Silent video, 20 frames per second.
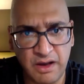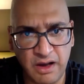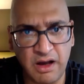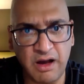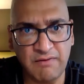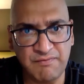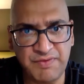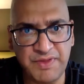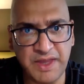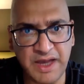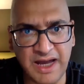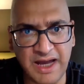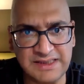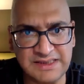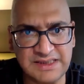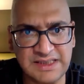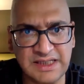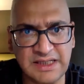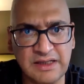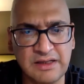of the
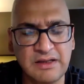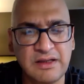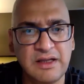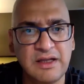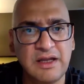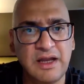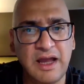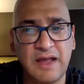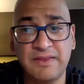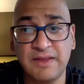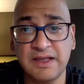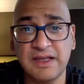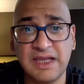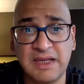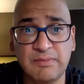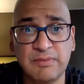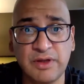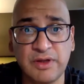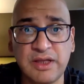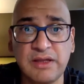idea, and then
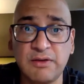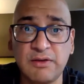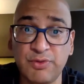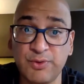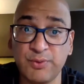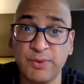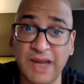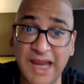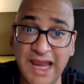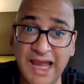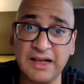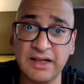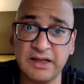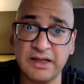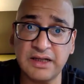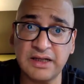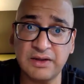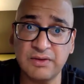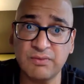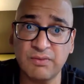keep looking at the
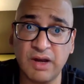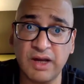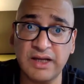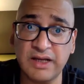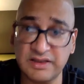reality, right?